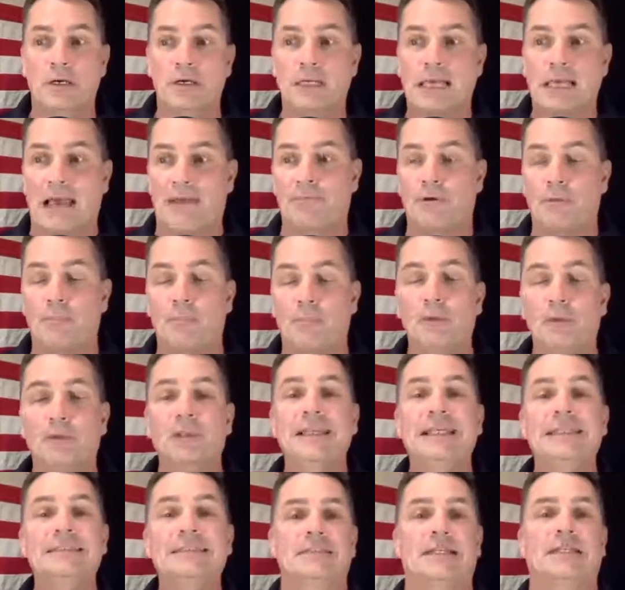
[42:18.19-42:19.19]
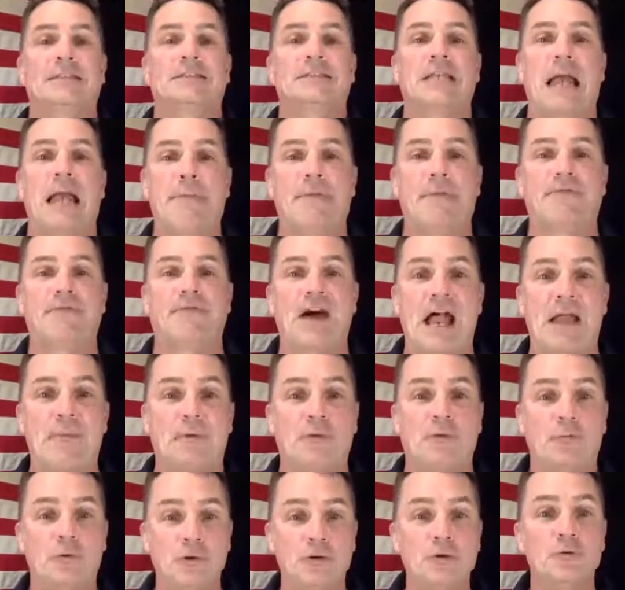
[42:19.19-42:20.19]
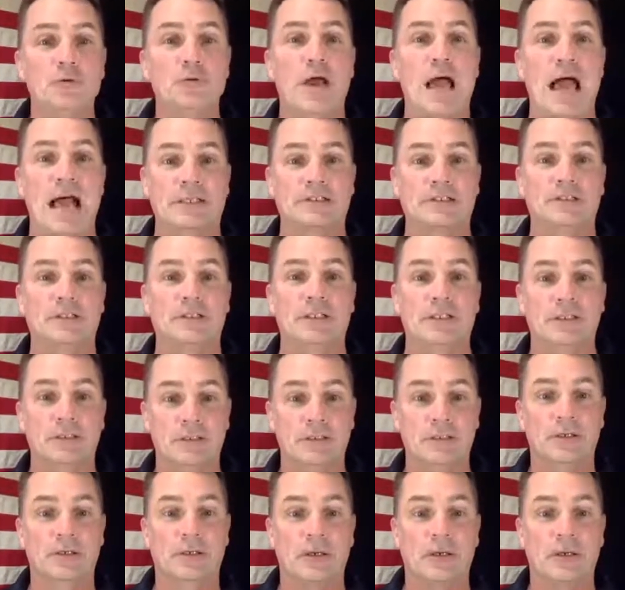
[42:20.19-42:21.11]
kind of a policing type environment where you actually